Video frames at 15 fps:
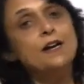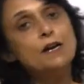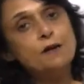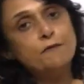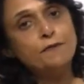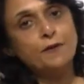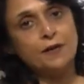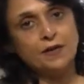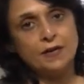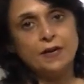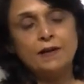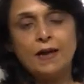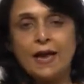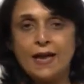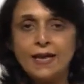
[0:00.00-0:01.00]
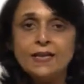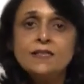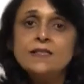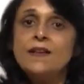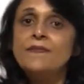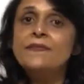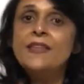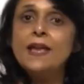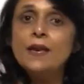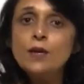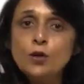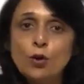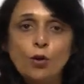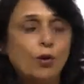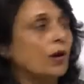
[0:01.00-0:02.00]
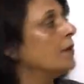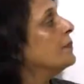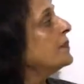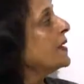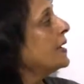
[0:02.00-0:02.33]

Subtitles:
different as they look.